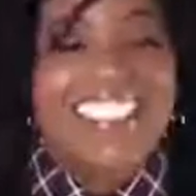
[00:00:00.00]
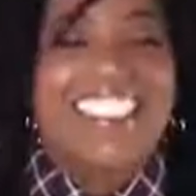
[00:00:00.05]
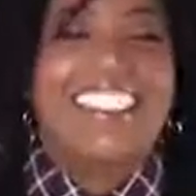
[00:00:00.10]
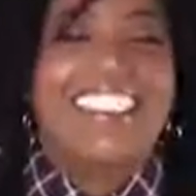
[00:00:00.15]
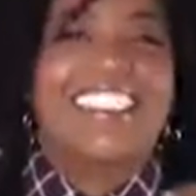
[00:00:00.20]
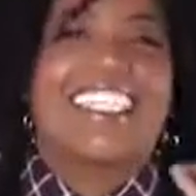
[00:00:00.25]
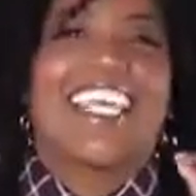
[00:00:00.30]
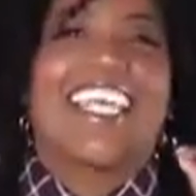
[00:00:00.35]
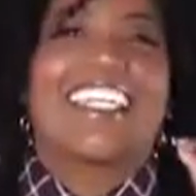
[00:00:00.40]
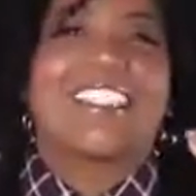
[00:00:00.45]

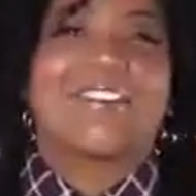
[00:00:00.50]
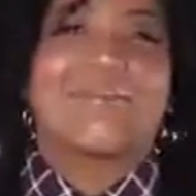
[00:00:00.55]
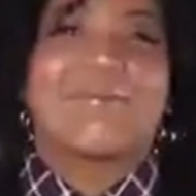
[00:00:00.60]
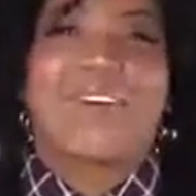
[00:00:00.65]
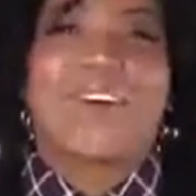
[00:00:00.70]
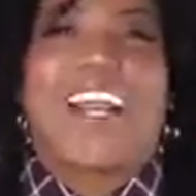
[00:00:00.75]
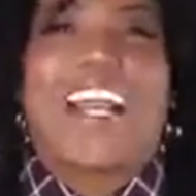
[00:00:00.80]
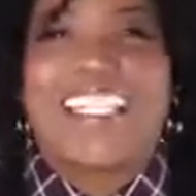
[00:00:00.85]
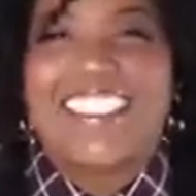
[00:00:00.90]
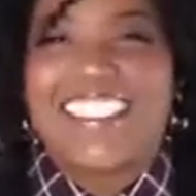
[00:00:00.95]
It takes
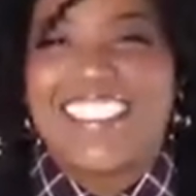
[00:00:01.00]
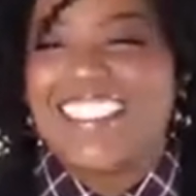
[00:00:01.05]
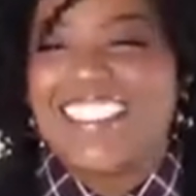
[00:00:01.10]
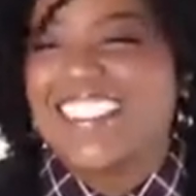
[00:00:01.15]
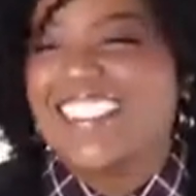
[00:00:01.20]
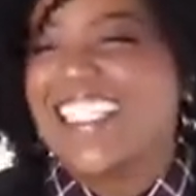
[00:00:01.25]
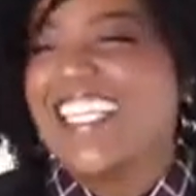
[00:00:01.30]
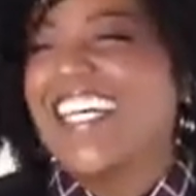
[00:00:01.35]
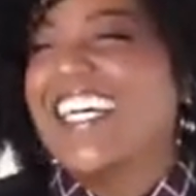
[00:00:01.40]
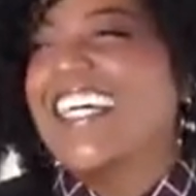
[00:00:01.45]

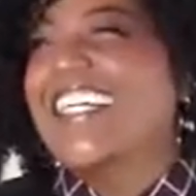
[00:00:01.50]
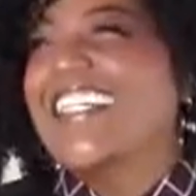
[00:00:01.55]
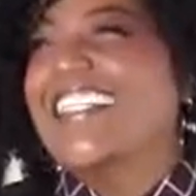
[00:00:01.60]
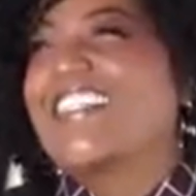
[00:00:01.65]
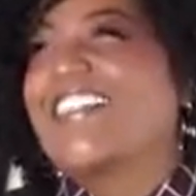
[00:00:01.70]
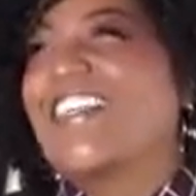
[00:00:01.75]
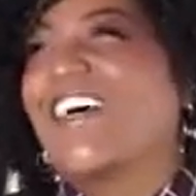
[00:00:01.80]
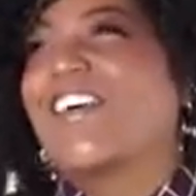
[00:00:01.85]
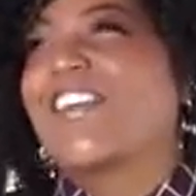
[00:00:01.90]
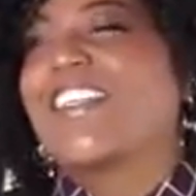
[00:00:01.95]
practice.
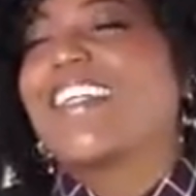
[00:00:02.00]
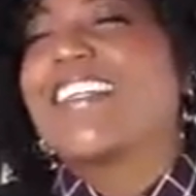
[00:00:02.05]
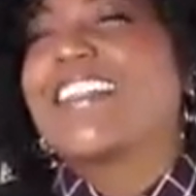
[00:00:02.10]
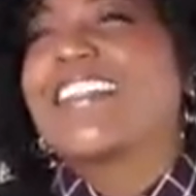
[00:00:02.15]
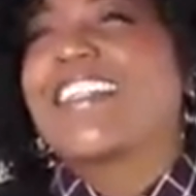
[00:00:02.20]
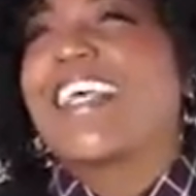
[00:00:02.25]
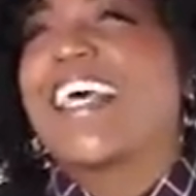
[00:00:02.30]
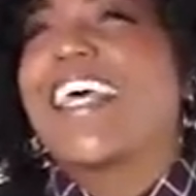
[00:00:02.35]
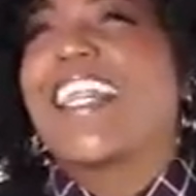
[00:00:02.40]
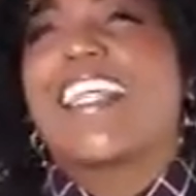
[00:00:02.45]
So
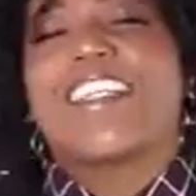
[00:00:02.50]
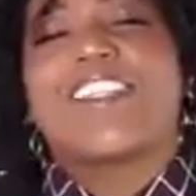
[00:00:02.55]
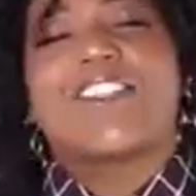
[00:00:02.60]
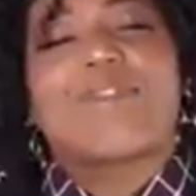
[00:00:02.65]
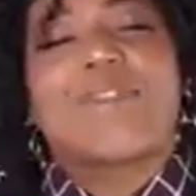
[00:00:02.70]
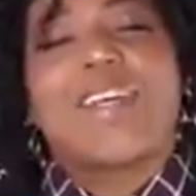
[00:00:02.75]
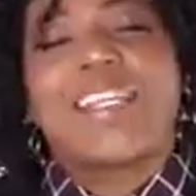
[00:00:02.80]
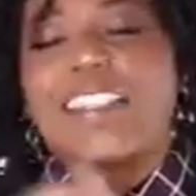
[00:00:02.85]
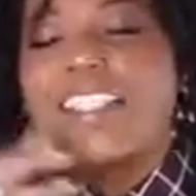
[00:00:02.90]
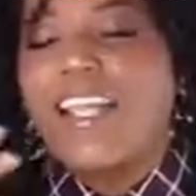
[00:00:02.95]
this
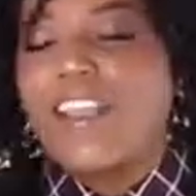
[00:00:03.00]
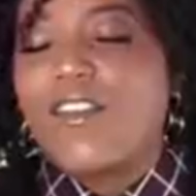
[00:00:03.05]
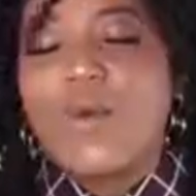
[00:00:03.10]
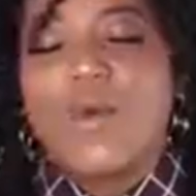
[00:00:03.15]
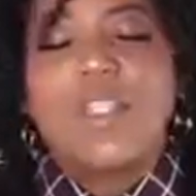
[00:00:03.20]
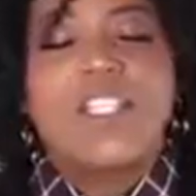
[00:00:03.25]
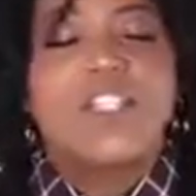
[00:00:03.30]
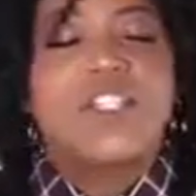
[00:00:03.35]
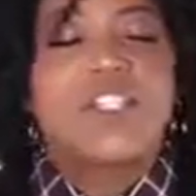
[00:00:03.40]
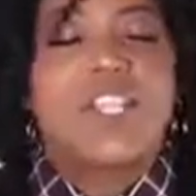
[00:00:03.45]
is what I tell
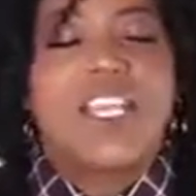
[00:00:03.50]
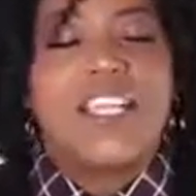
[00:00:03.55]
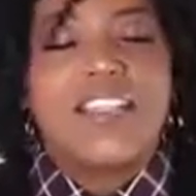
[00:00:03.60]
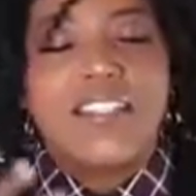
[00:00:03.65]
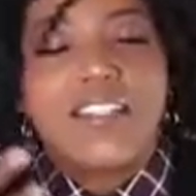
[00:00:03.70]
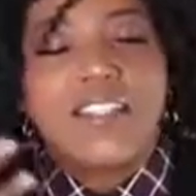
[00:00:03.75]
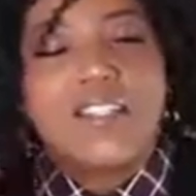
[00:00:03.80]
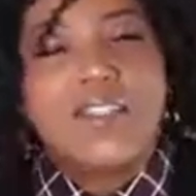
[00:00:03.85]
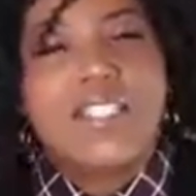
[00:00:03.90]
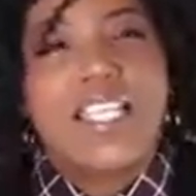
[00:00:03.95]
everyone, this
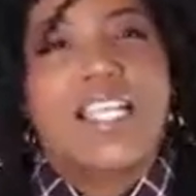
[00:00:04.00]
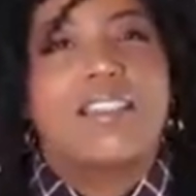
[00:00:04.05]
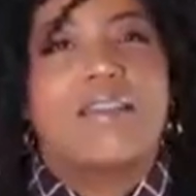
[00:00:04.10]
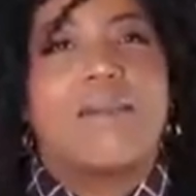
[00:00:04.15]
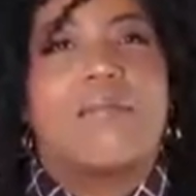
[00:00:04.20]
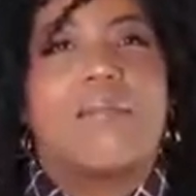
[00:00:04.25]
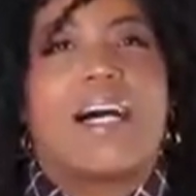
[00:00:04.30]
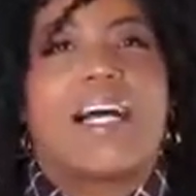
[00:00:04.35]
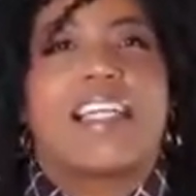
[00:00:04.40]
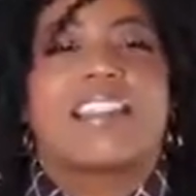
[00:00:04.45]
change
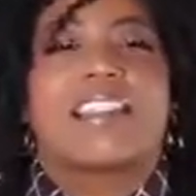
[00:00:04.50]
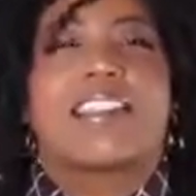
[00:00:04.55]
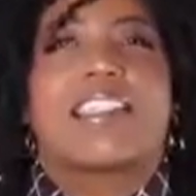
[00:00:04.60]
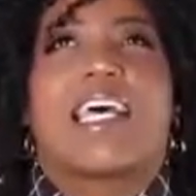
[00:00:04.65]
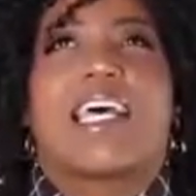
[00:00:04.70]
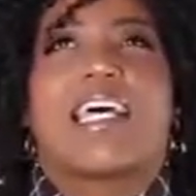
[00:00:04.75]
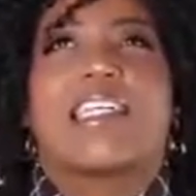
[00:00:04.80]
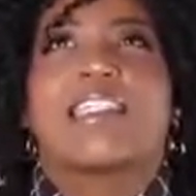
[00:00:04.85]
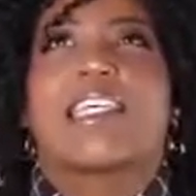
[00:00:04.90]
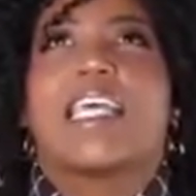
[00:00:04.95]
enthusiasm
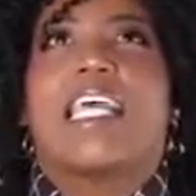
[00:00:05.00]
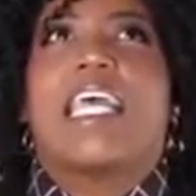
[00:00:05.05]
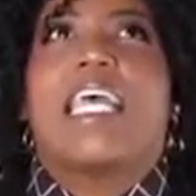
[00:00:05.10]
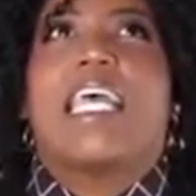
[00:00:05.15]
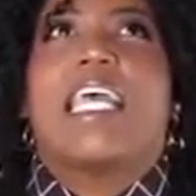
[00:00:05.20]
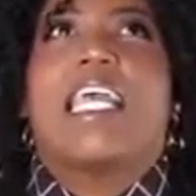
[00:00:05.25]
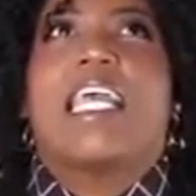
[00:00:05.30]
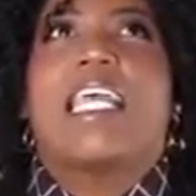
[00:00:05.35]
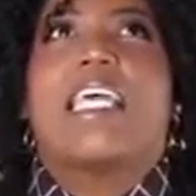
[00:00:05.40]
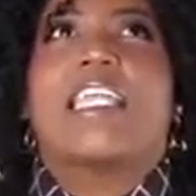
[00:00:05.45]
mindset,
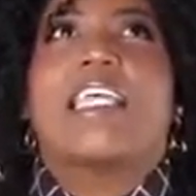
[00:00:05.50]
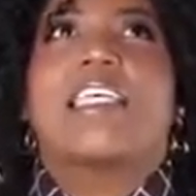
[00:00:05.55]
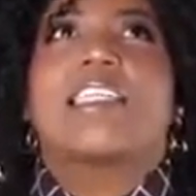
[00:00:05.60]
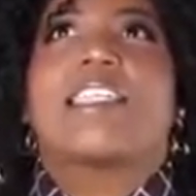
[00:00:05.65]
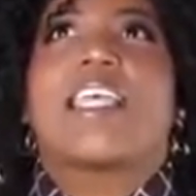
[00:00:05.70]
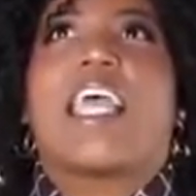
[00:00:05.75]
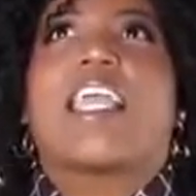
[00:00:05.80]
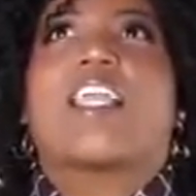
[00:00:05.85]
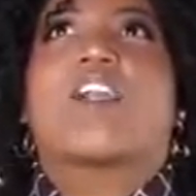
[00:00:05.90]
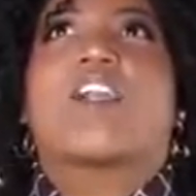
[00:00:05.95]
it
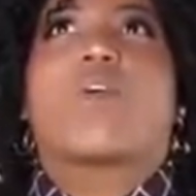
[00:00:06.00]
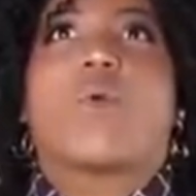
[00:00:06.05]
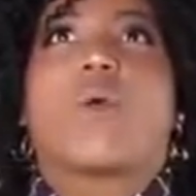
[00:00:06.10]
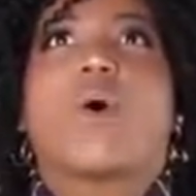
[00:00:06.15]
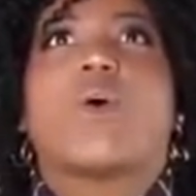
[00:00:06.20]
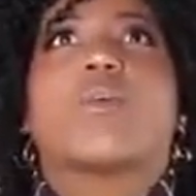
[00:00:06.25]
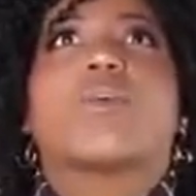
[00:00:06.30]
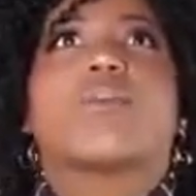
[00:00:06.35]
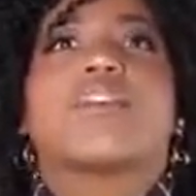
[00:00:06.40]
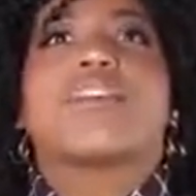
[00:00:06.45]
is a
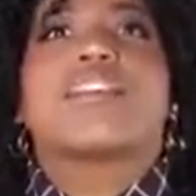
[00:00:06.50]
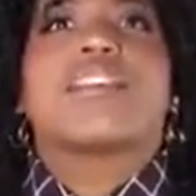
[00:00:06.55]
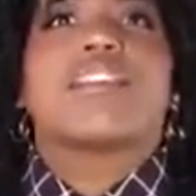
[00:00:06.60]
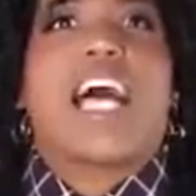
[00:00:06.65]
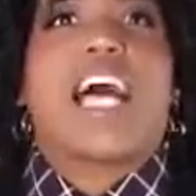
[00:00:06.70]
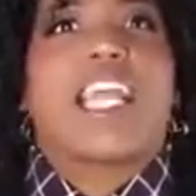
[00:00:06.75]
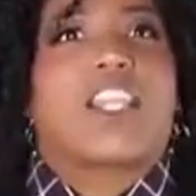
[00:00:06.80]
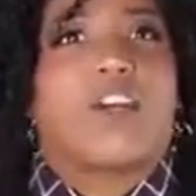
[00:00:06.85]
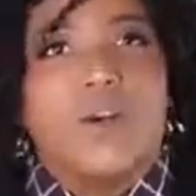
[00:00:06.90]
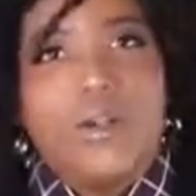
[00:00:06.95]
growth
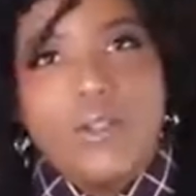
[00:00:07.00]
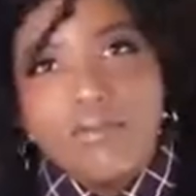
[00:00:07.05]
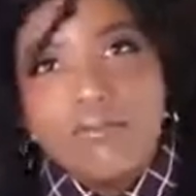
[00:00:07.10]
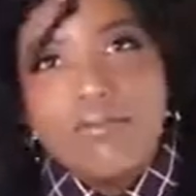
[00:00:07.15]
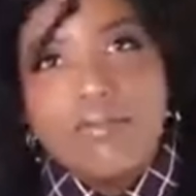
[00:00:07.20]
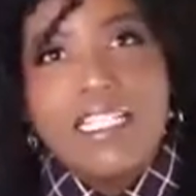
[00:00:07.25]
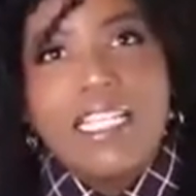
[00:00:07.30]
cycle.